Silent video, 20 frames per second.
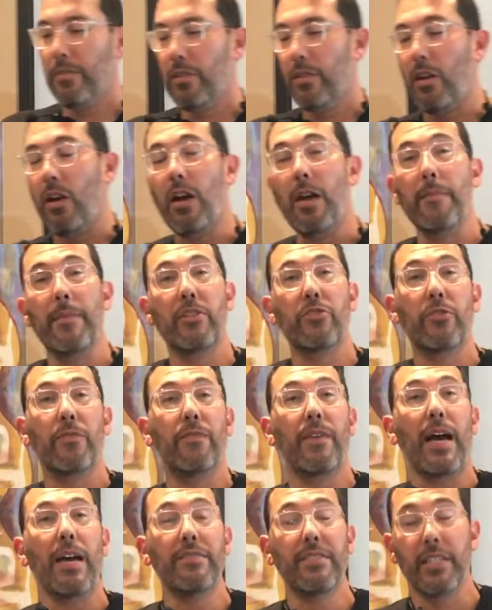All right, measure
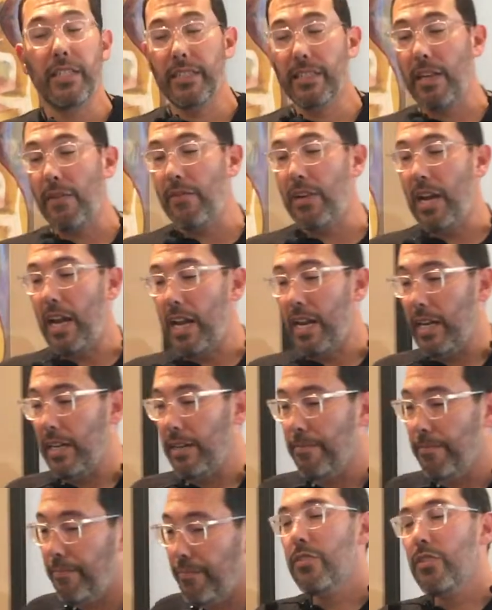5, 6, 7, 8.
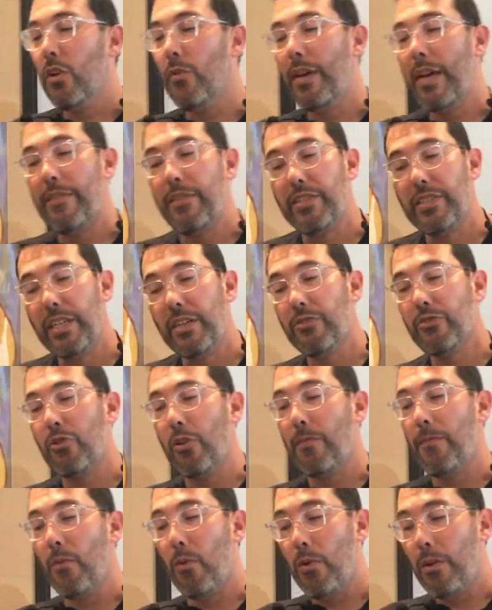So we have our single stroke
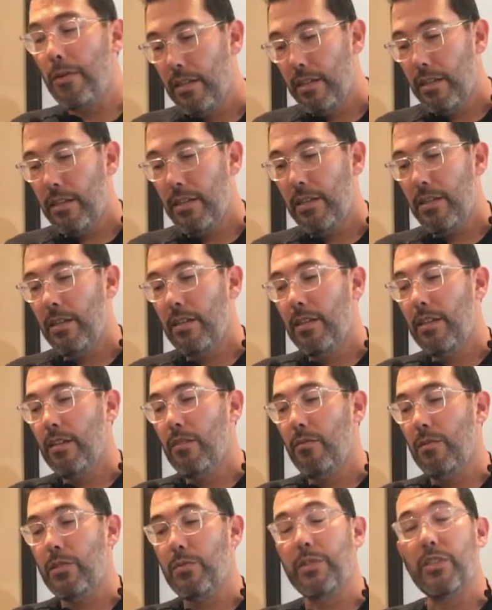4,
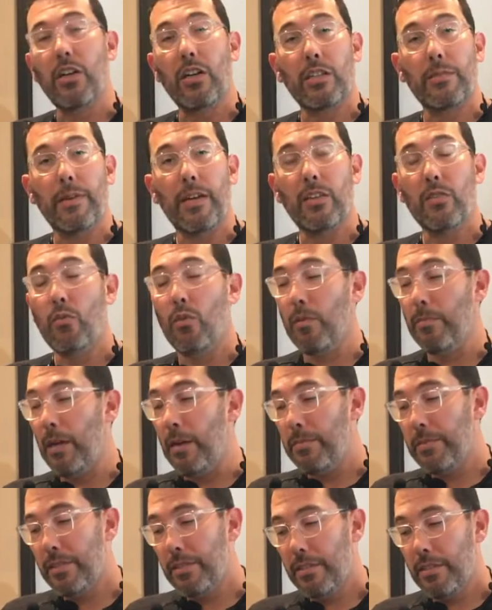which we talked about in the
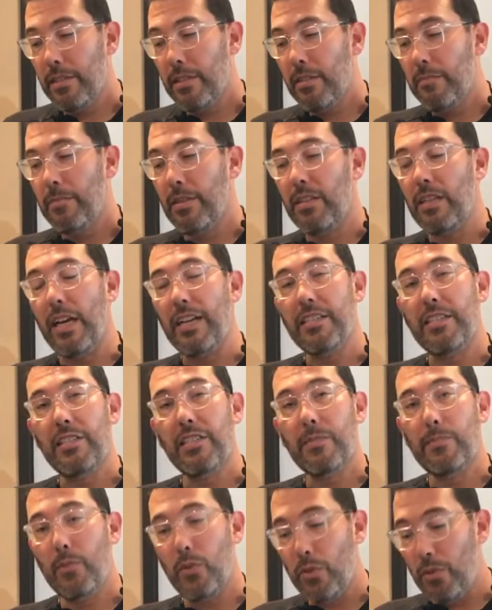warm-ups. Be nice and
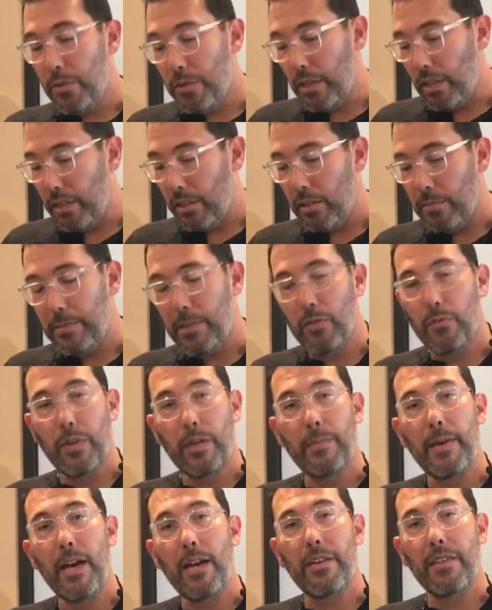smooth, a little bit of
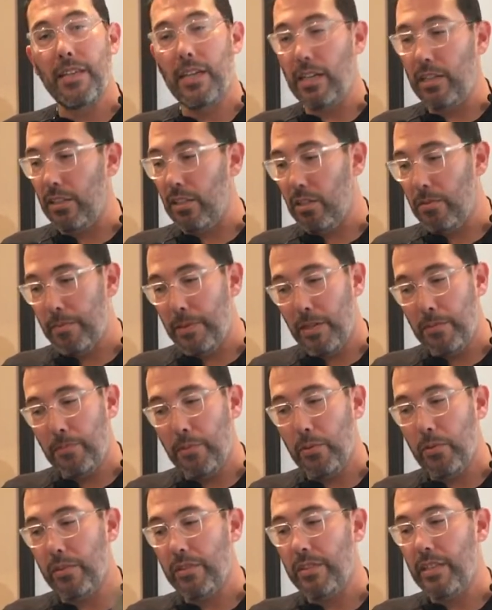rebound, and then a little bit of
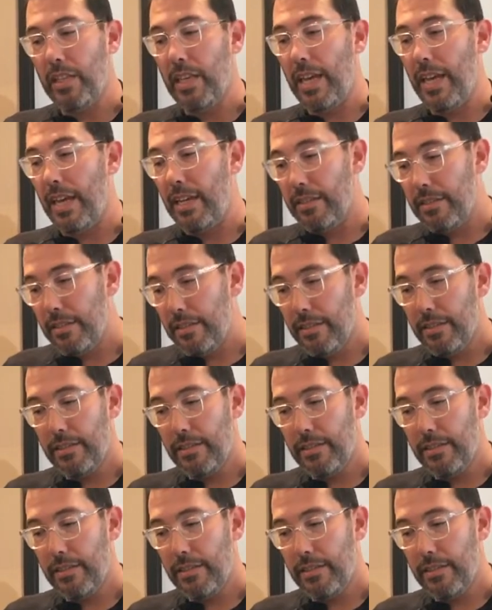pull into the hands.